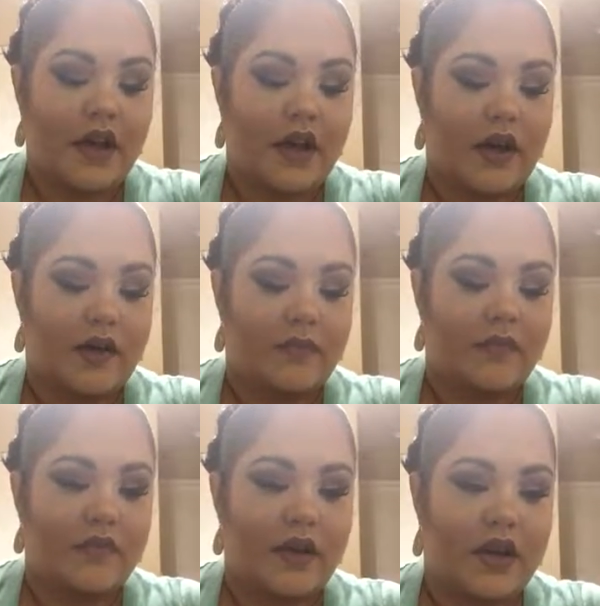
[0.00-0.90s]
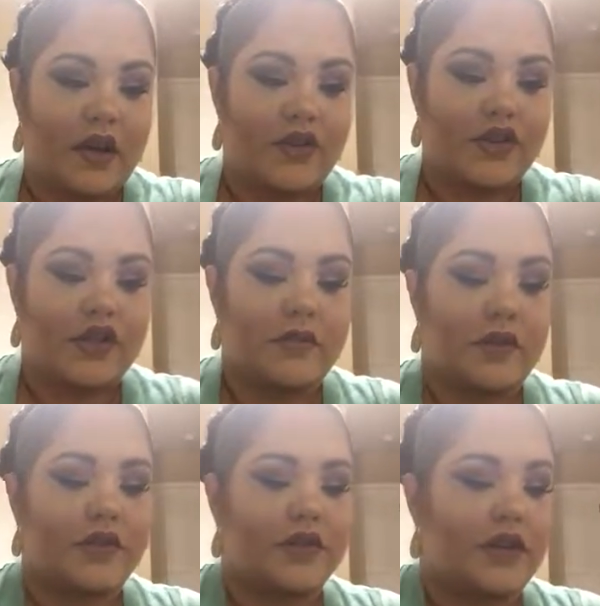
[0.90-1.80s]
Another
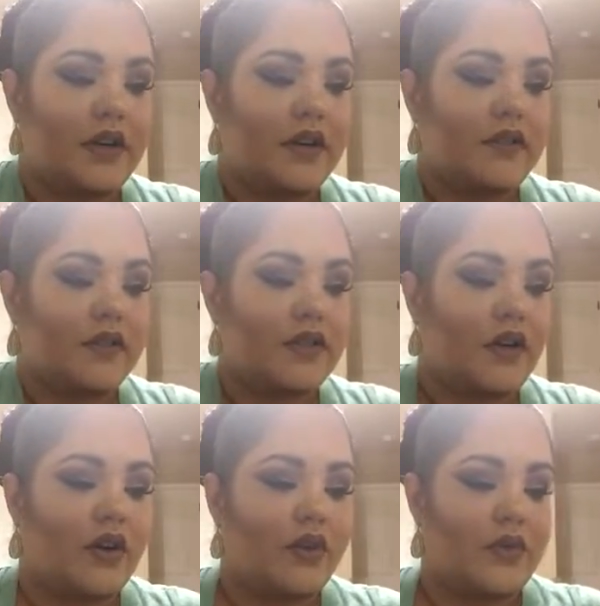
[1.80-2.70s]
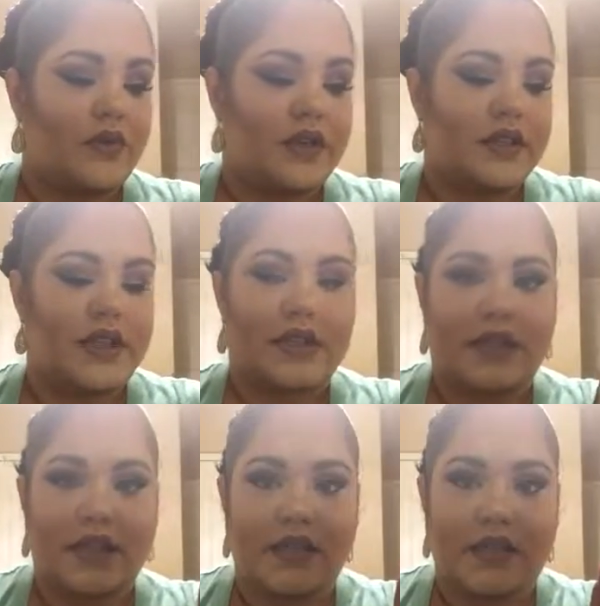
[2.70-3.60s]
cheap alternative is called the Real
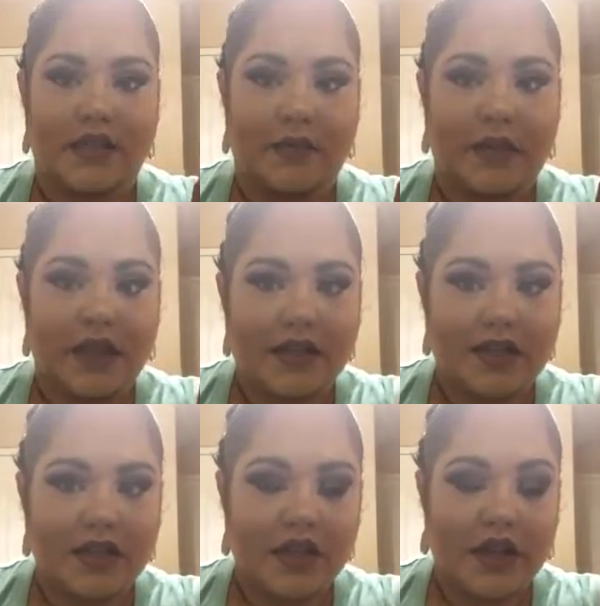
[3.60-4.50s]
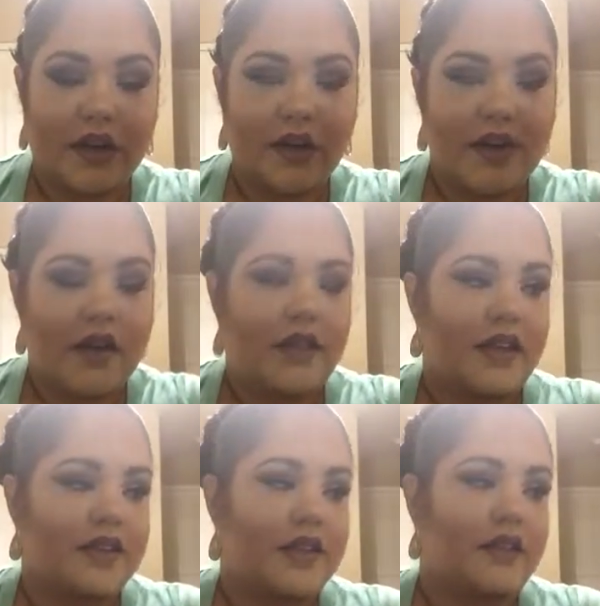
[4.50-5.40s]
Techniques Deep Cleansing Gel.
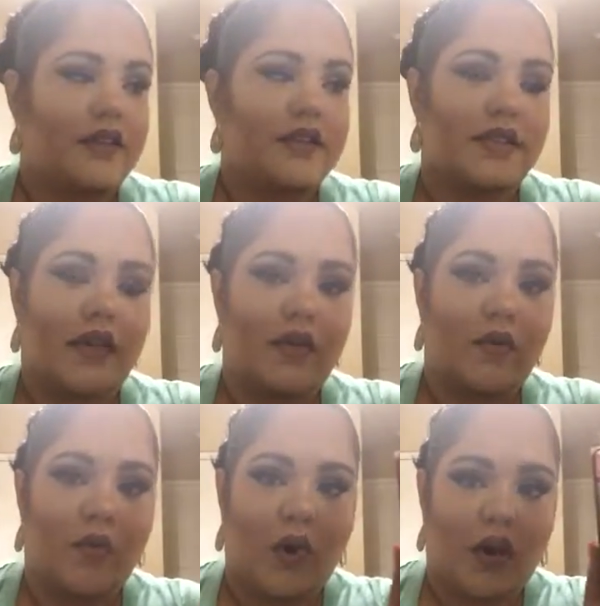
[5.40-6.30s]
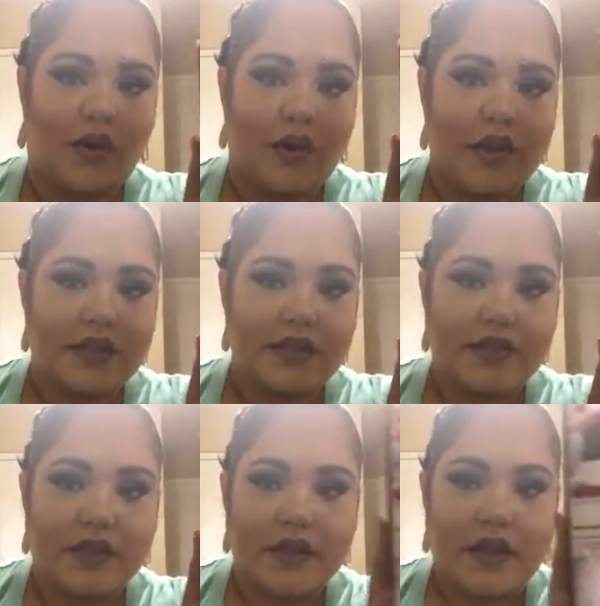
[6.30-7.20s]
They sell this at
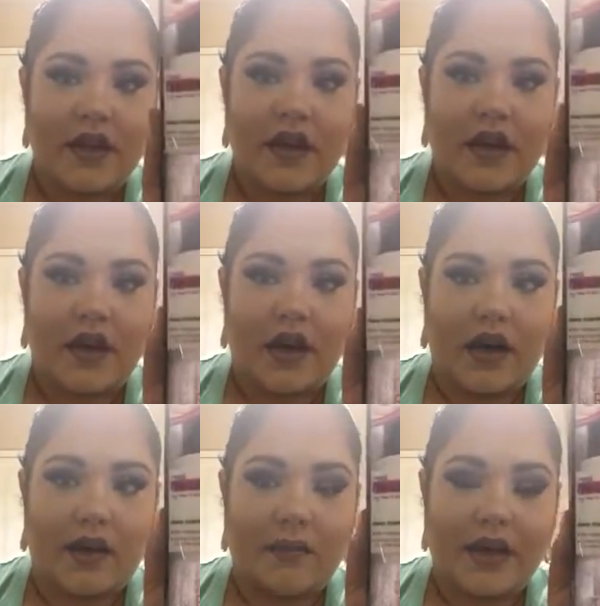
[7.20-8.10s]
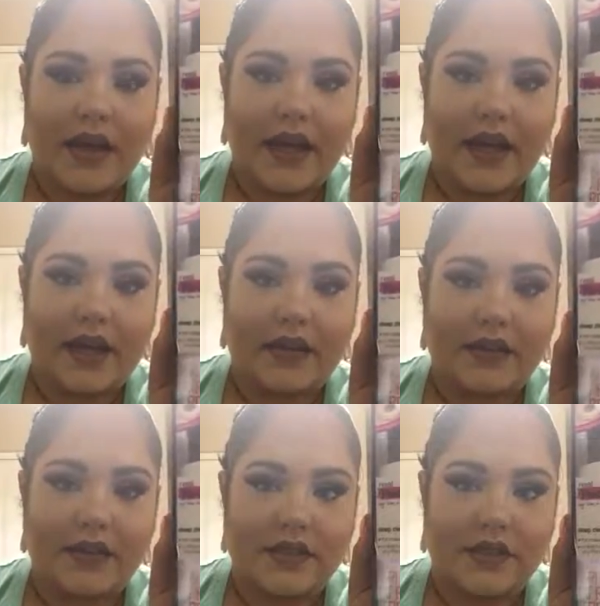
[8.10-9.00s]
Walgreens,
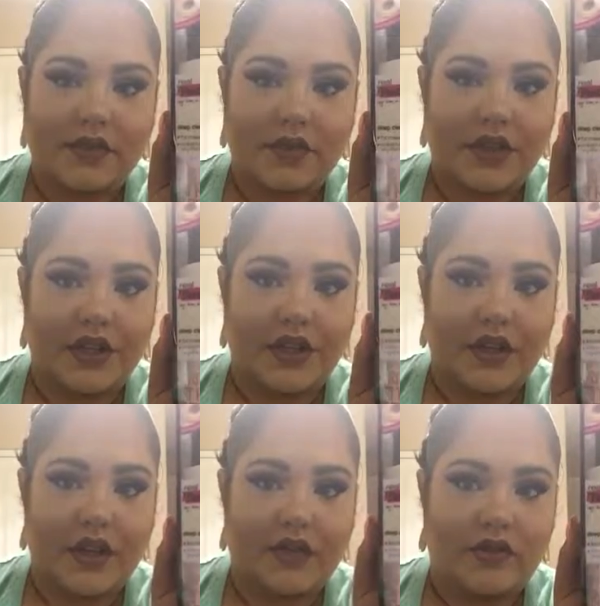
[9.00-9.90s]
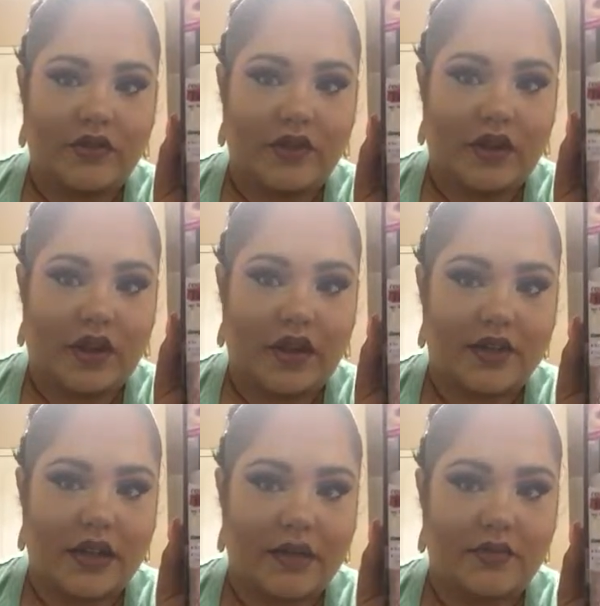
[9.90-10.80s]
and it's really good. I've used it a lot
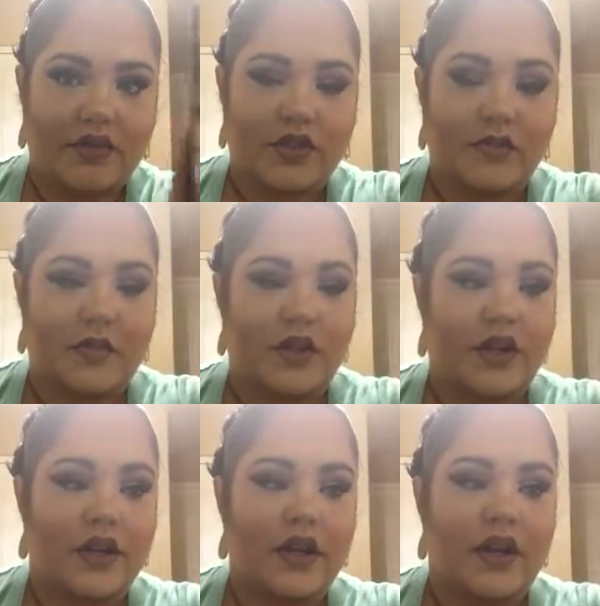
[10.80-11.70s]
of times. You just put